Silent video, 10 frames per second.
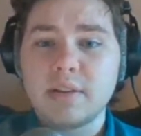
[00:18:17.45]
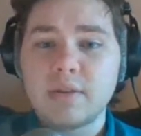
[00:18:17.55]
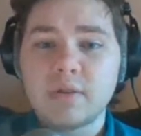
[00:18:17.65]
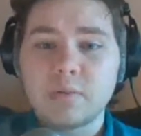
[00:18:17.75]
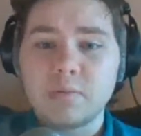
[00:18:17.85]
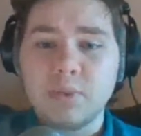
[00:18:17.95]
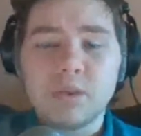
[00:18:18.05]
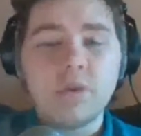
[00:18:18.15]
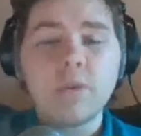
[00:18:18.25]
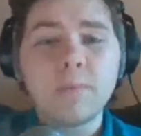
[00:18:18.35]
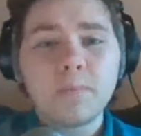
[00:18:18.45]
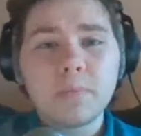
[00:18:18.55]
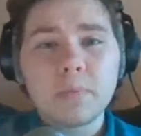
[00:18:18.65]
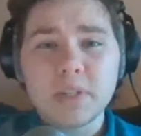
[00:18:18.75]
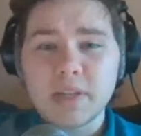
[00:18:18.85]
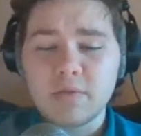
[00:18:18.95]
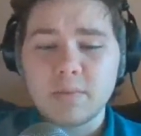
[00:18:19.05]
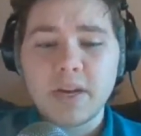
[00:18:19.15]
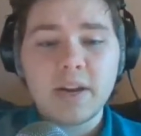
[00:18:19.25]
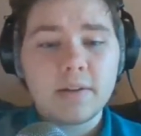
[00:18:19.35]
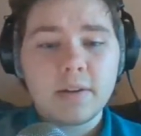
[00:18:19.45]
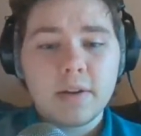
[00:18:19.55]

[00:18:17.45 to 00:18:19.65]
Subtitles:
the description below. Aside from that,